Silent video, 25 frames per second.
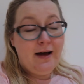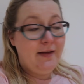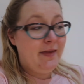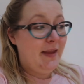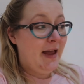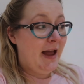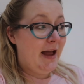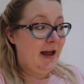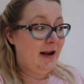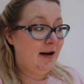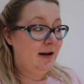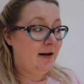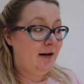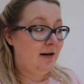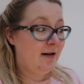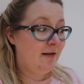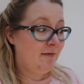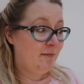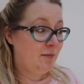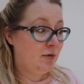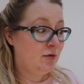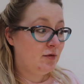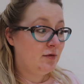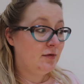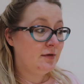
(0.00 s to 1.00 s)
and then
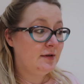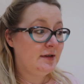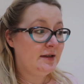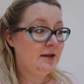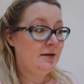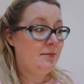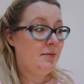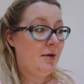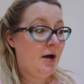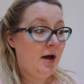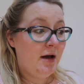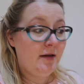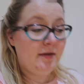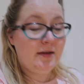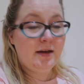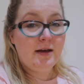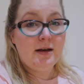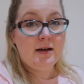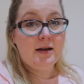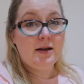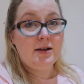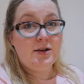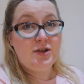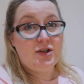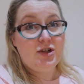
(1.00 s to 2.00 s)
I've bought some
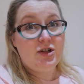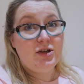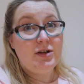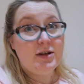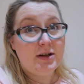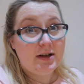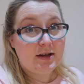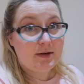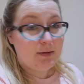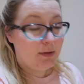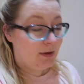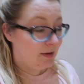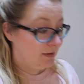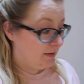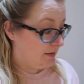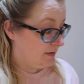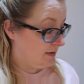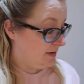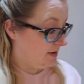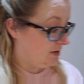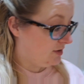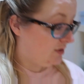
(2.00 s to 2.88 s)
other Dulux ones